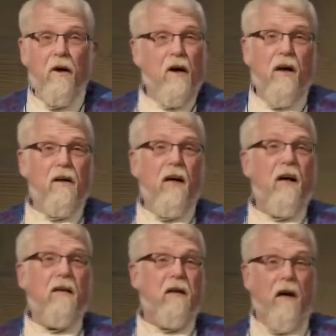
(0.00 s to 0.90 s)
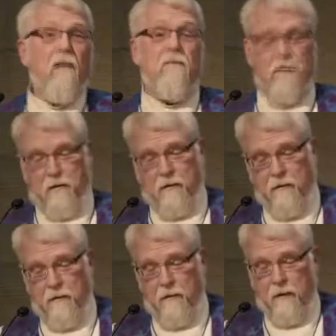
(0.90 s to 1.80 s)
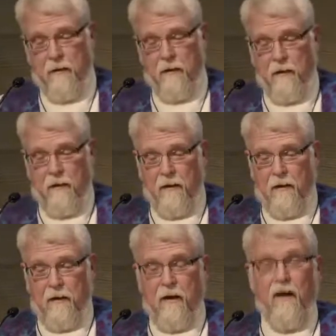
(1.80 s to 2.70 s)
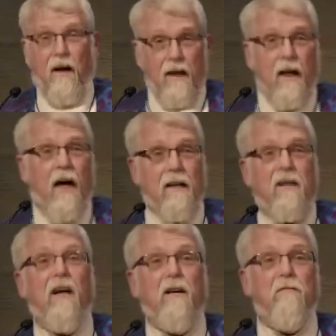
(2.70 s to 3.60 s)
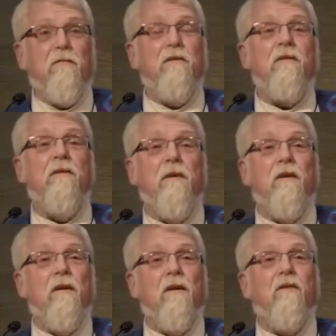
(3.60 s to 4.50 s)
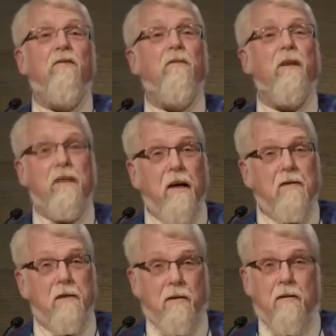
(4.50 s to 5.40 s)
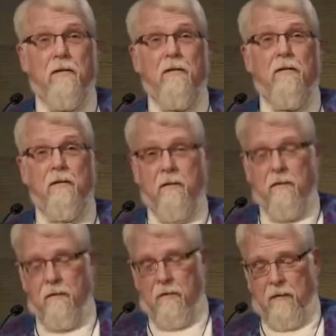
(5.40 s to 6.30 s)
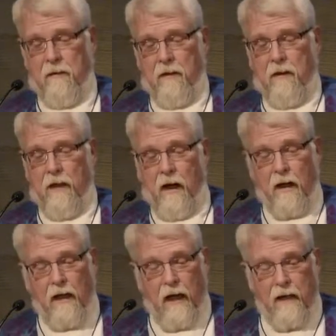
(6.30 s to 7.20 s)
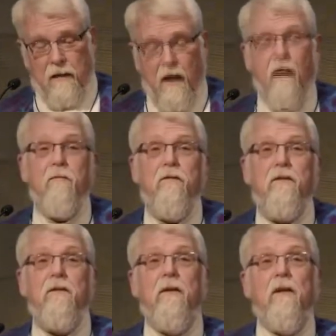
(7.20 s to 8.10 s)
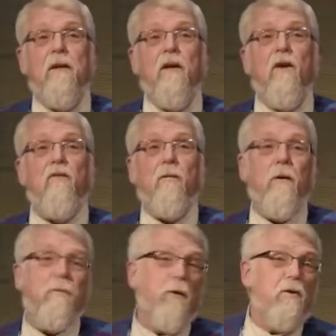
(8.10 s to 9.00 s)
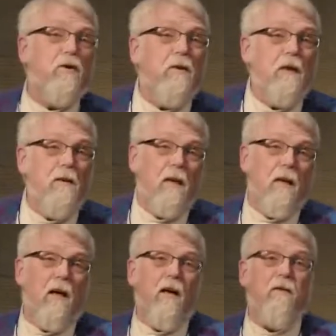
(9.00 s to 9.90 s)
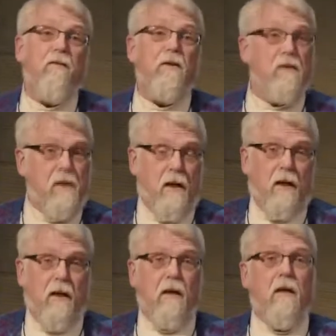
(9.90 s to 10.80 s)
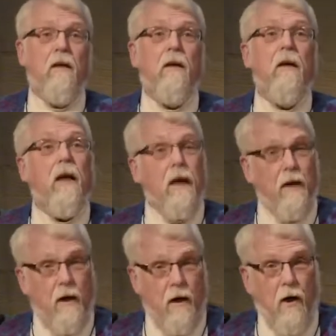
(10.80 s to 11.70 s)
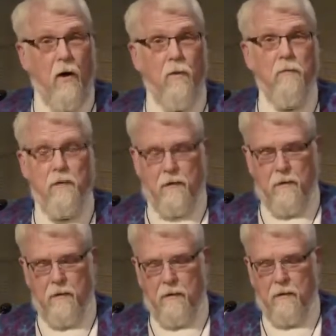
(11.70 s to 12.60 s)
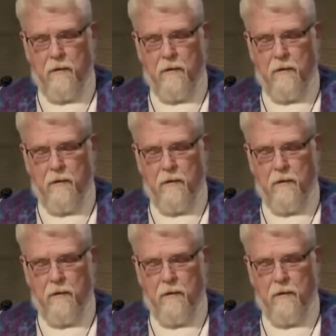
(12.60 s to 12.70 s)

where our God comes. Our God comes from the desert. Our God comes from the postinia of the city and our homes.